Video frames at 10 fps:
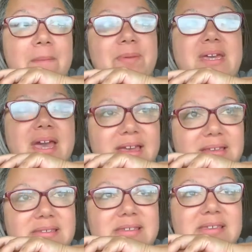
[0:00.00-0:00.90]

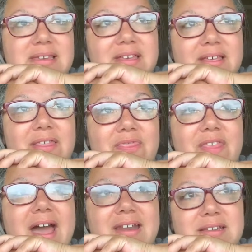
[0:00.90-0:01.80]
Because
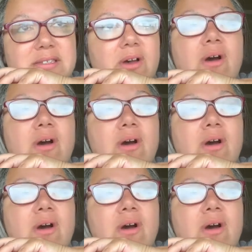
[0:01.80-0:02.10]
that is